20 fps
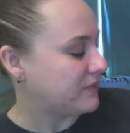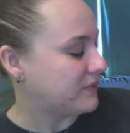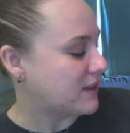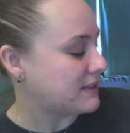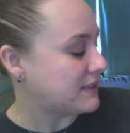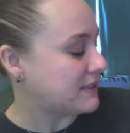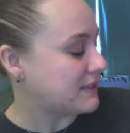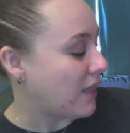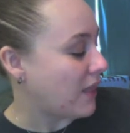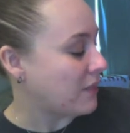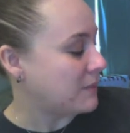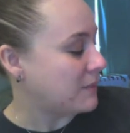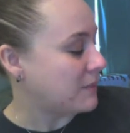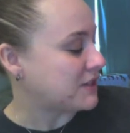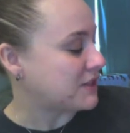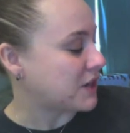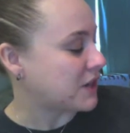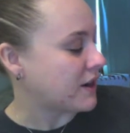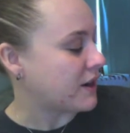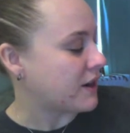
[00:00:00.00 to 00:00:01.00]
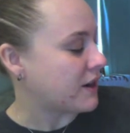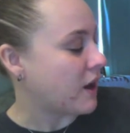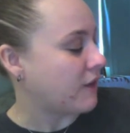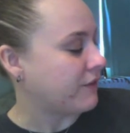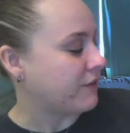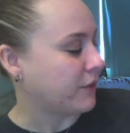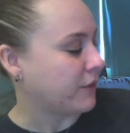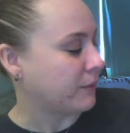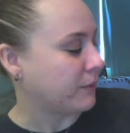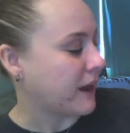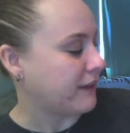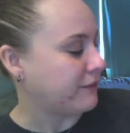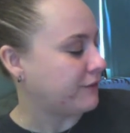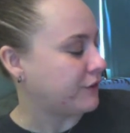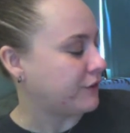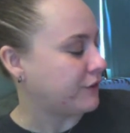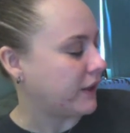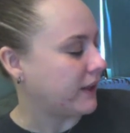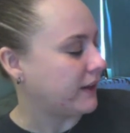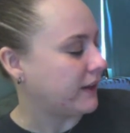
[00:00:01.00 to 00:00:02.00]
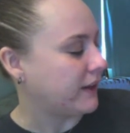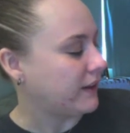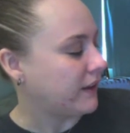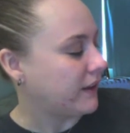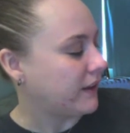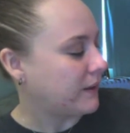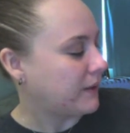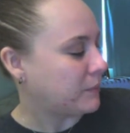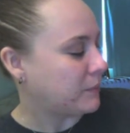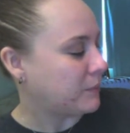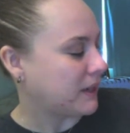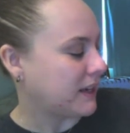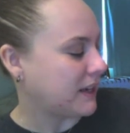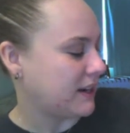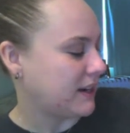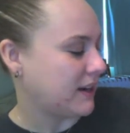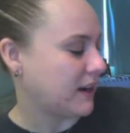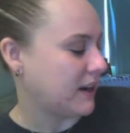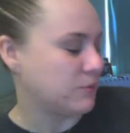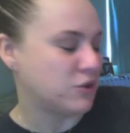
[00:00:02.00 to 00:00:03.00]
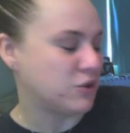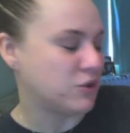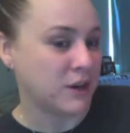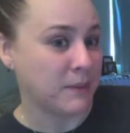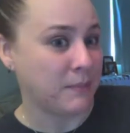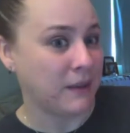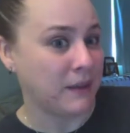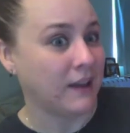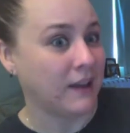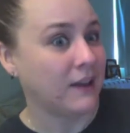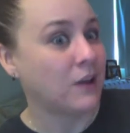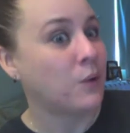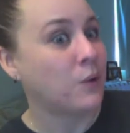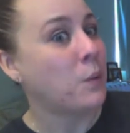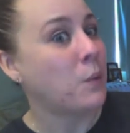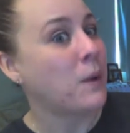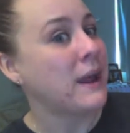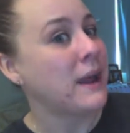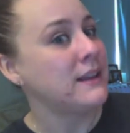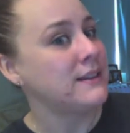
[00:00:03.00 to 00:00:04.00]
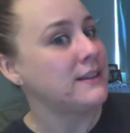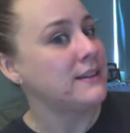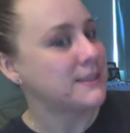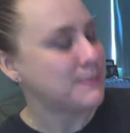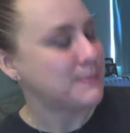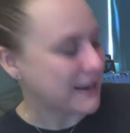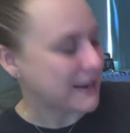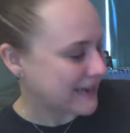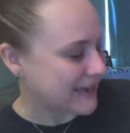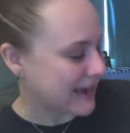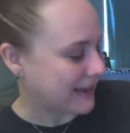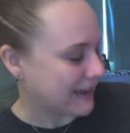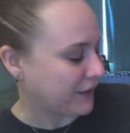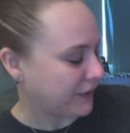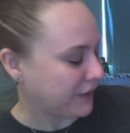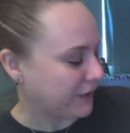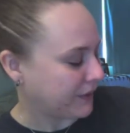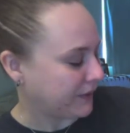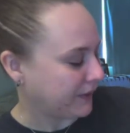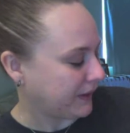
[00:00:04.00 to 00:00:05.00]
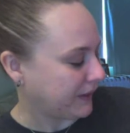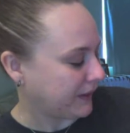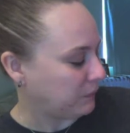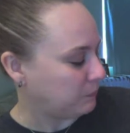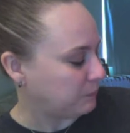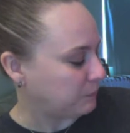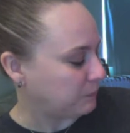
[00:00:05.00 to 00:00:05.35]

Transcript: Solomon started off on the right foot, but he ended up tripping quite spectacularly.